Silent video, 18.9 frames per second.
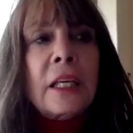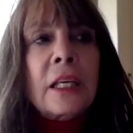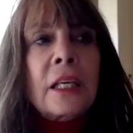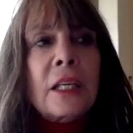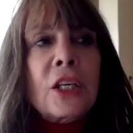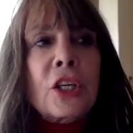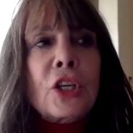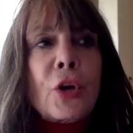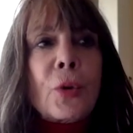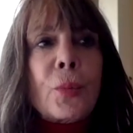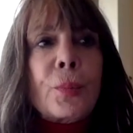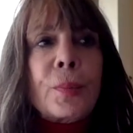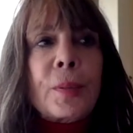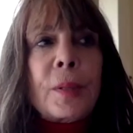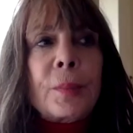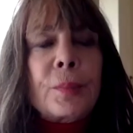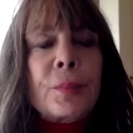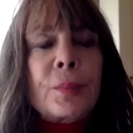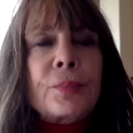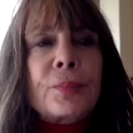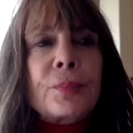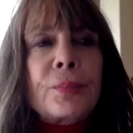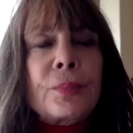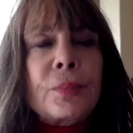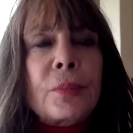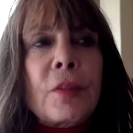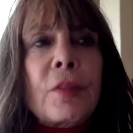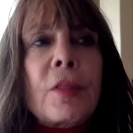you know, pe-
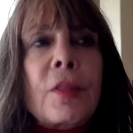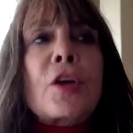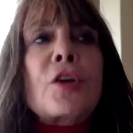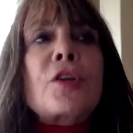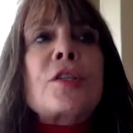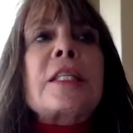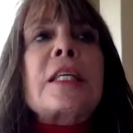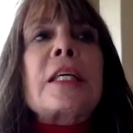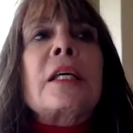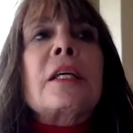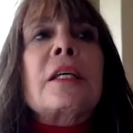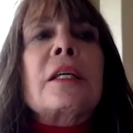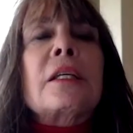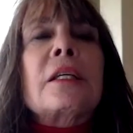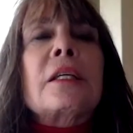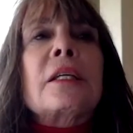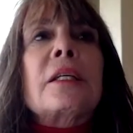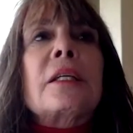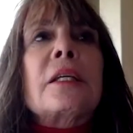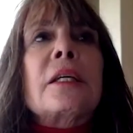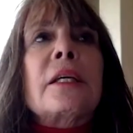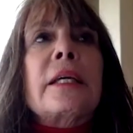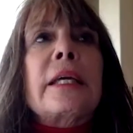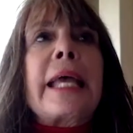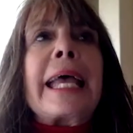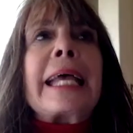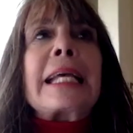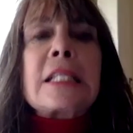there's
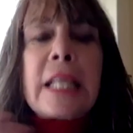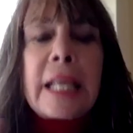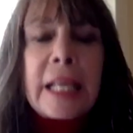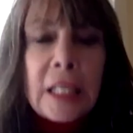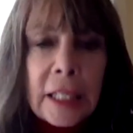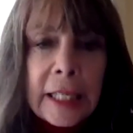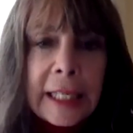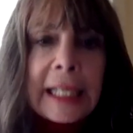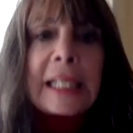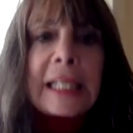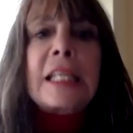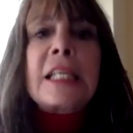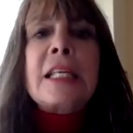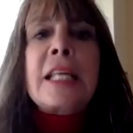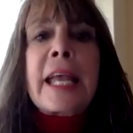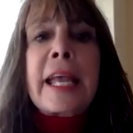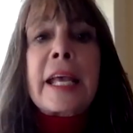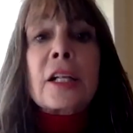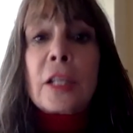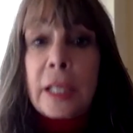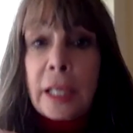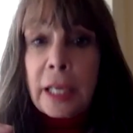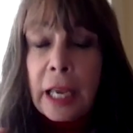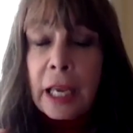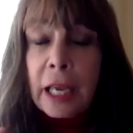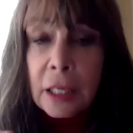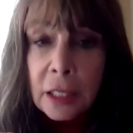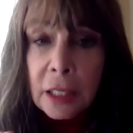exhaling and
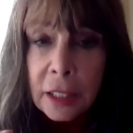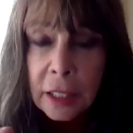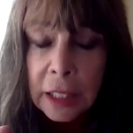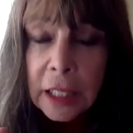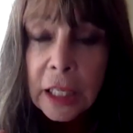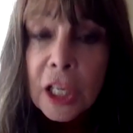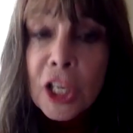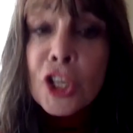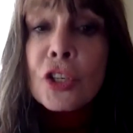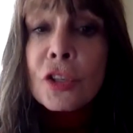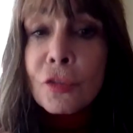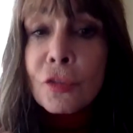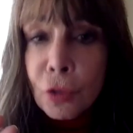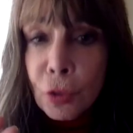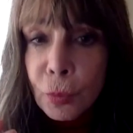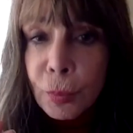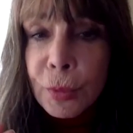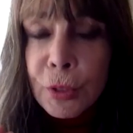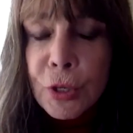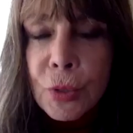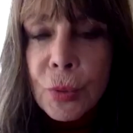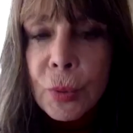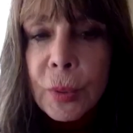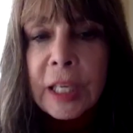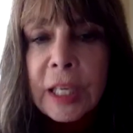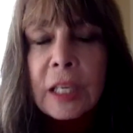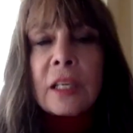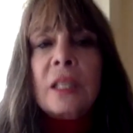inhaling, and the interval
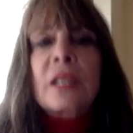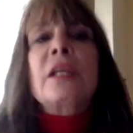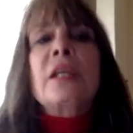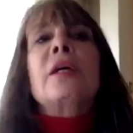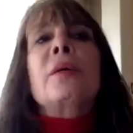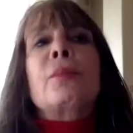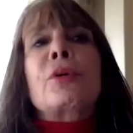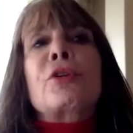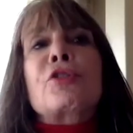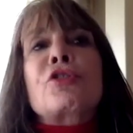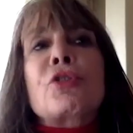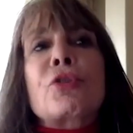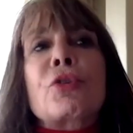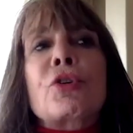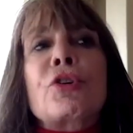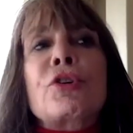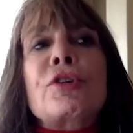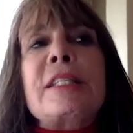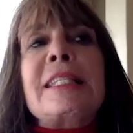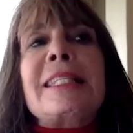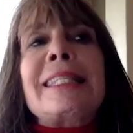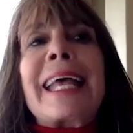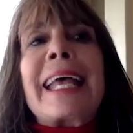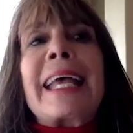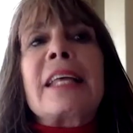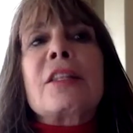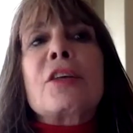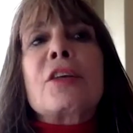between. But you could
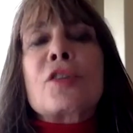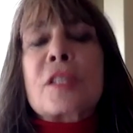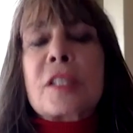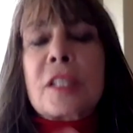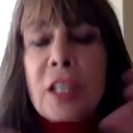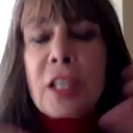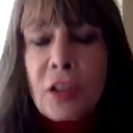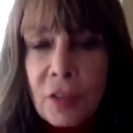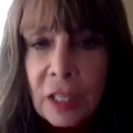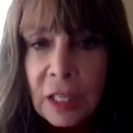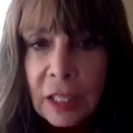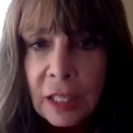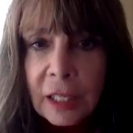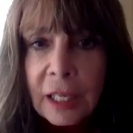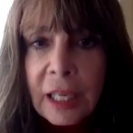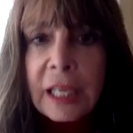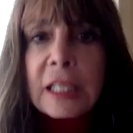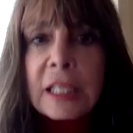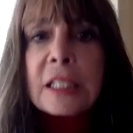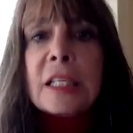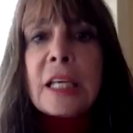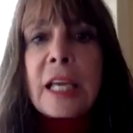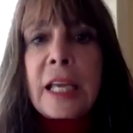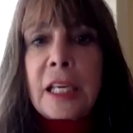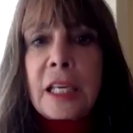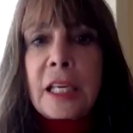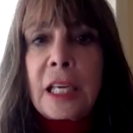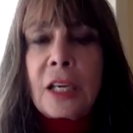say there's giving and
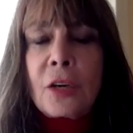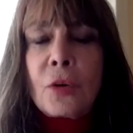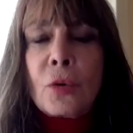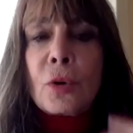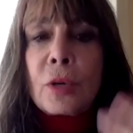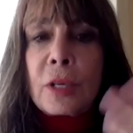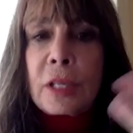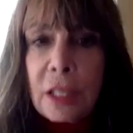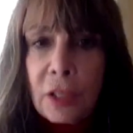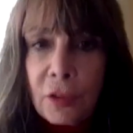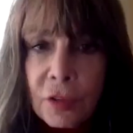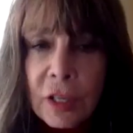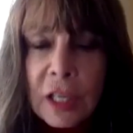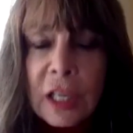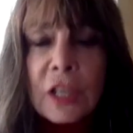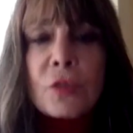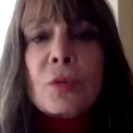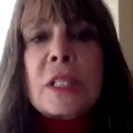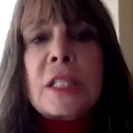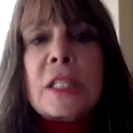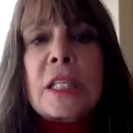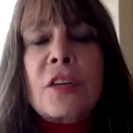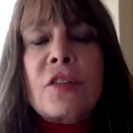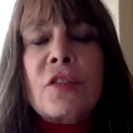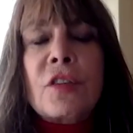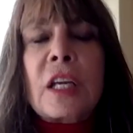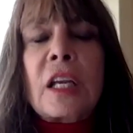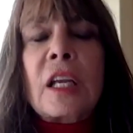taking or giving and
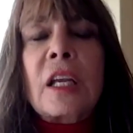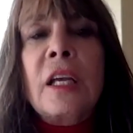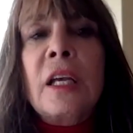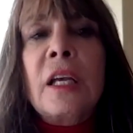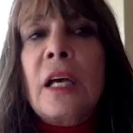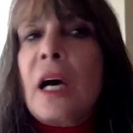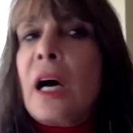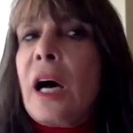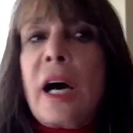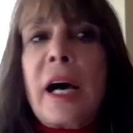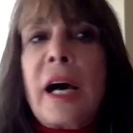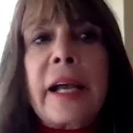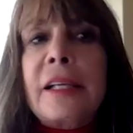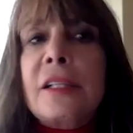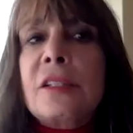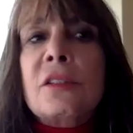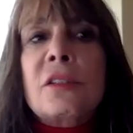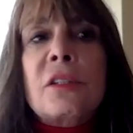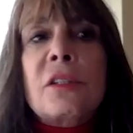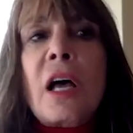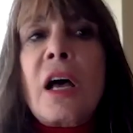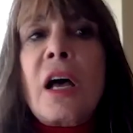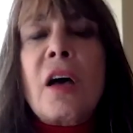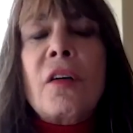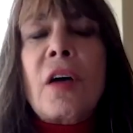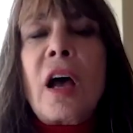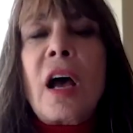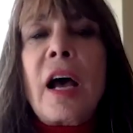receiving. I
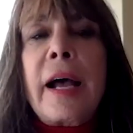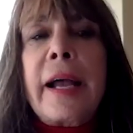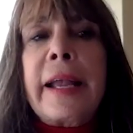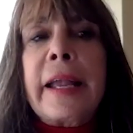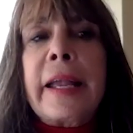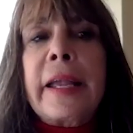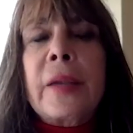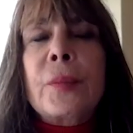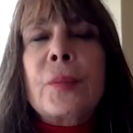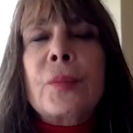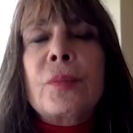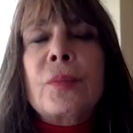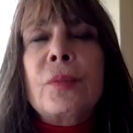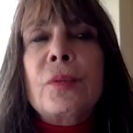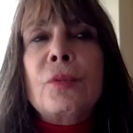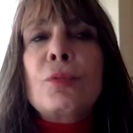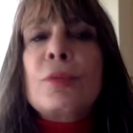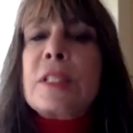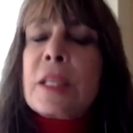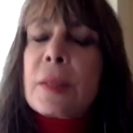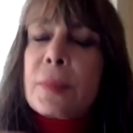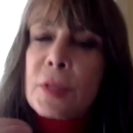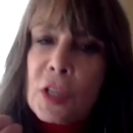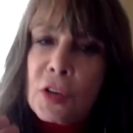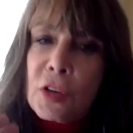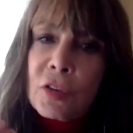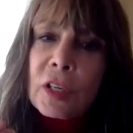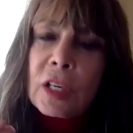love I
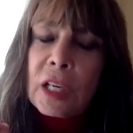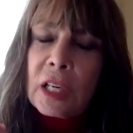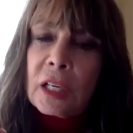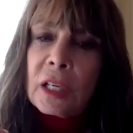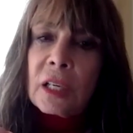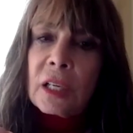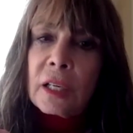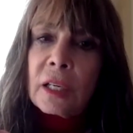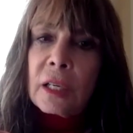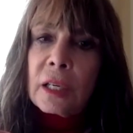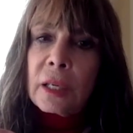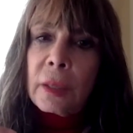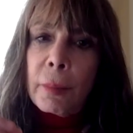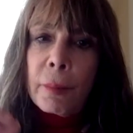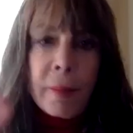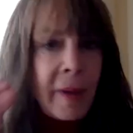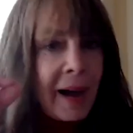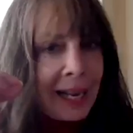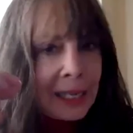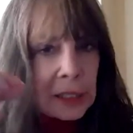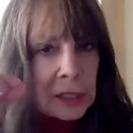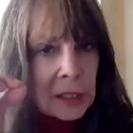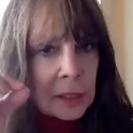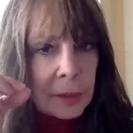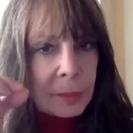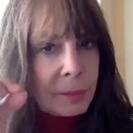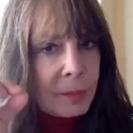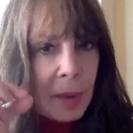receptivity, my
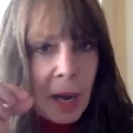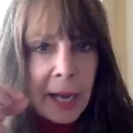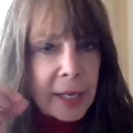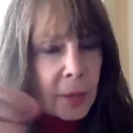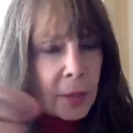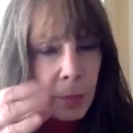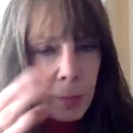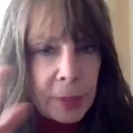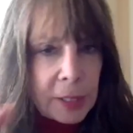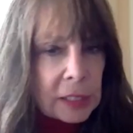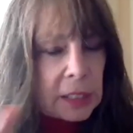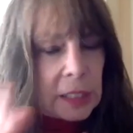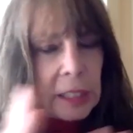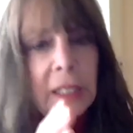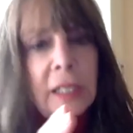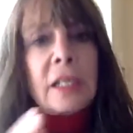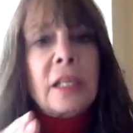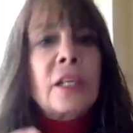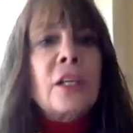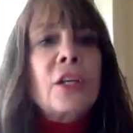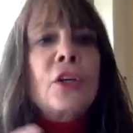my ability